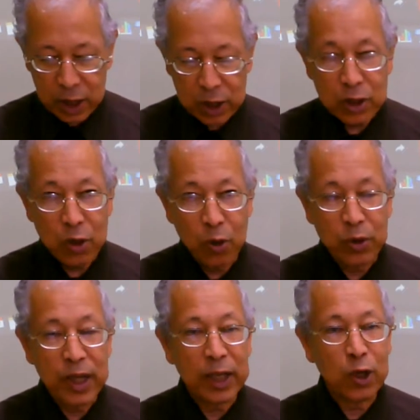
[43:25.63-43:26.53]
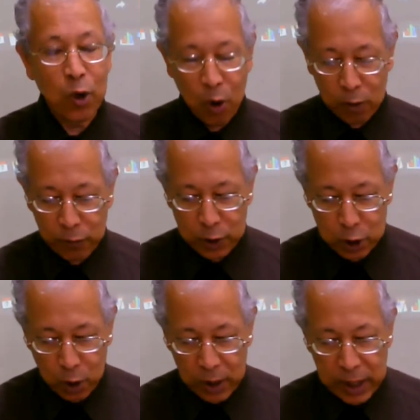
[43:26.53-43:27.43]
So thank you all for
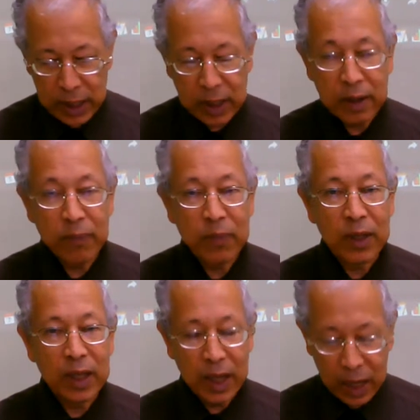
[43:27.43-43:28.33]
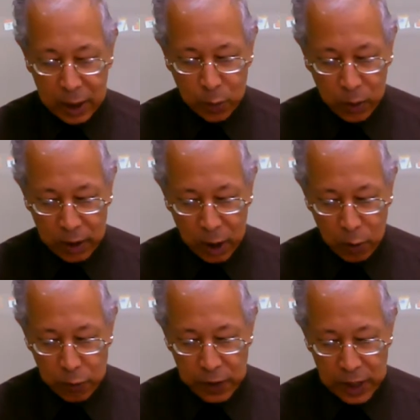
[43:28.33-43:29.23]
joining, and we're
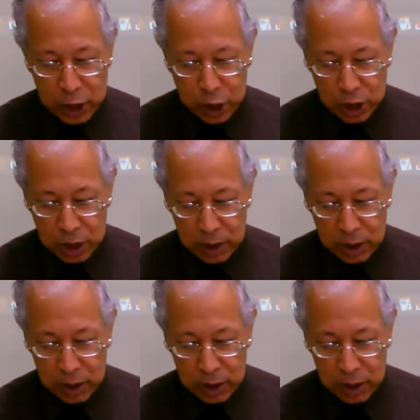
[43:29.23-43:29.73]
now finished.